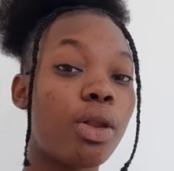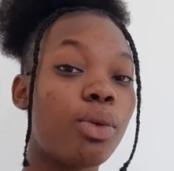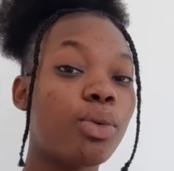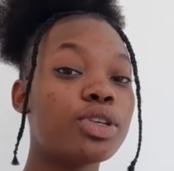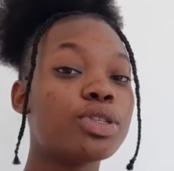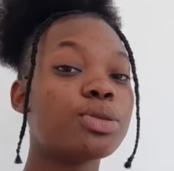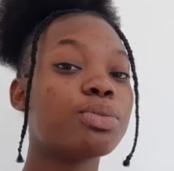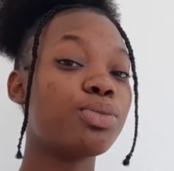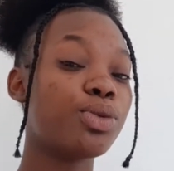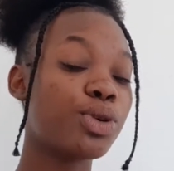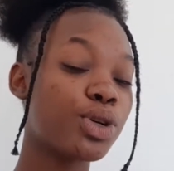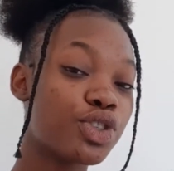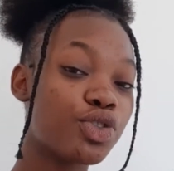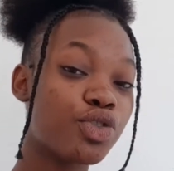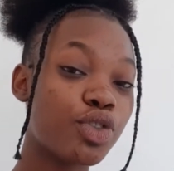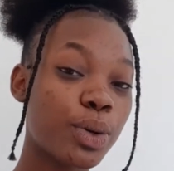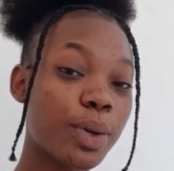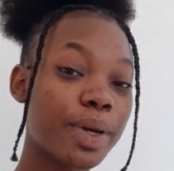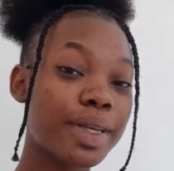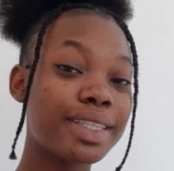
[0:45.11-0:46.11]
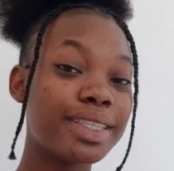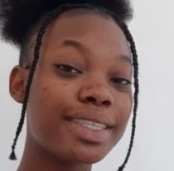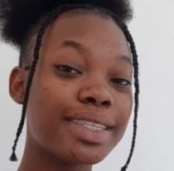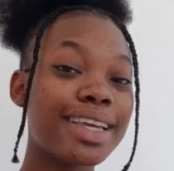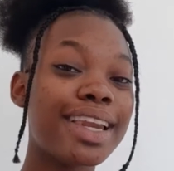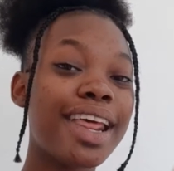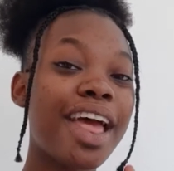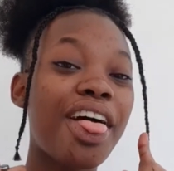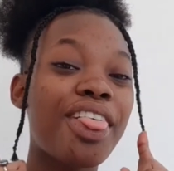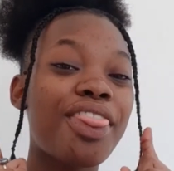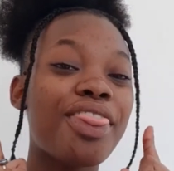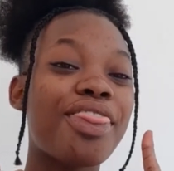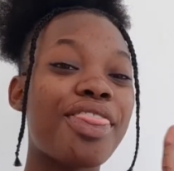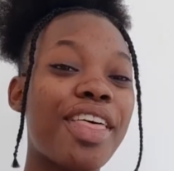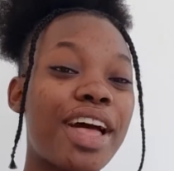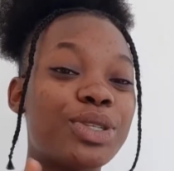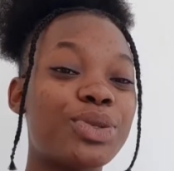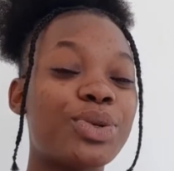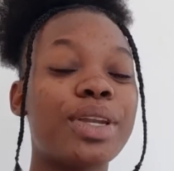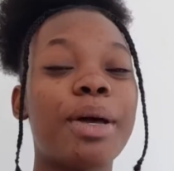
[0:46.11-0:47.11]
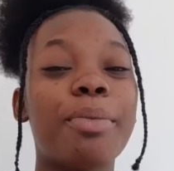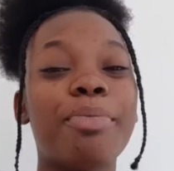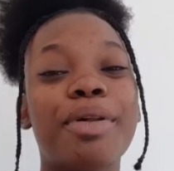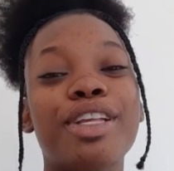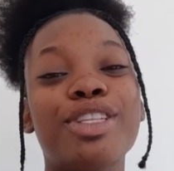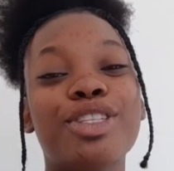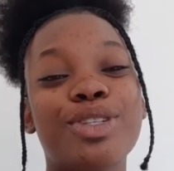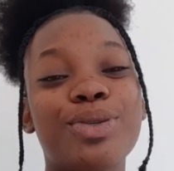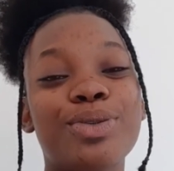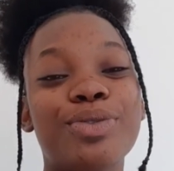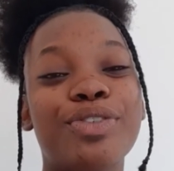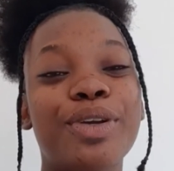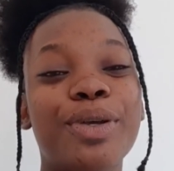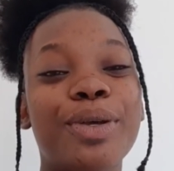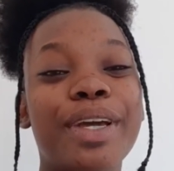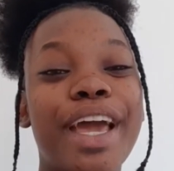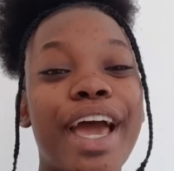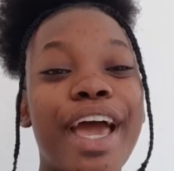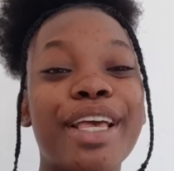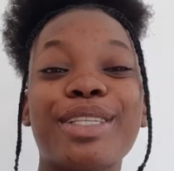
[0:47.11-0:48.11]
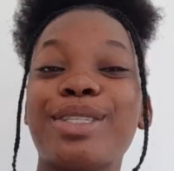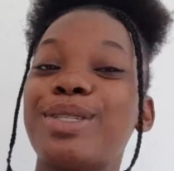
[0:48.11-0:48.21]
was most requested, that's what I plan to do for you guys.